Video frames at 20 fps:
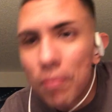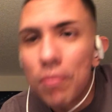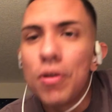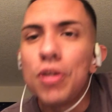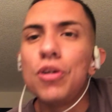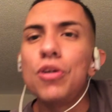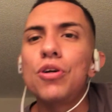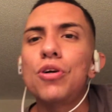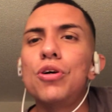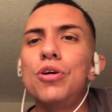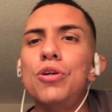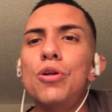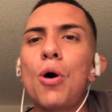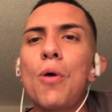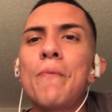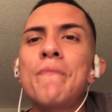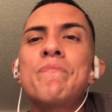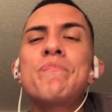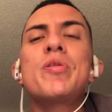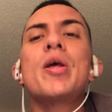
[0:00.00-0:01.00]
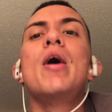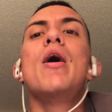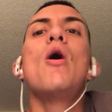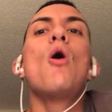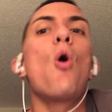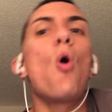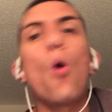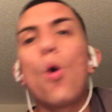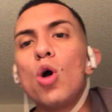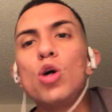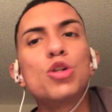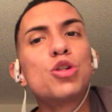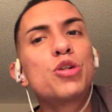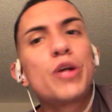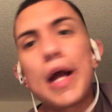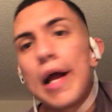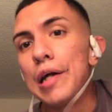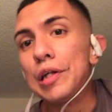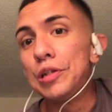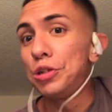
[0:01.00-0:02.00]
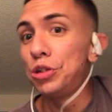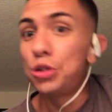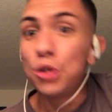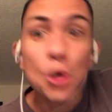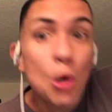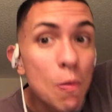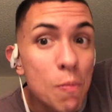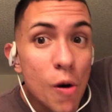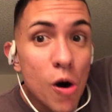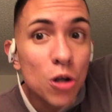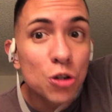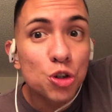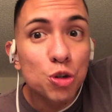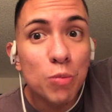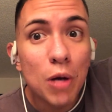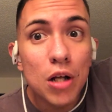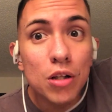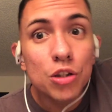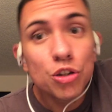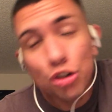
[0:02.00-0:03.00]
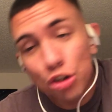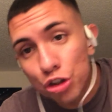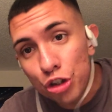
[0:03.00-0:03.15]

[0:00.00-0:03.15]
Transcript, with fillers: but they're good though or cares too much about the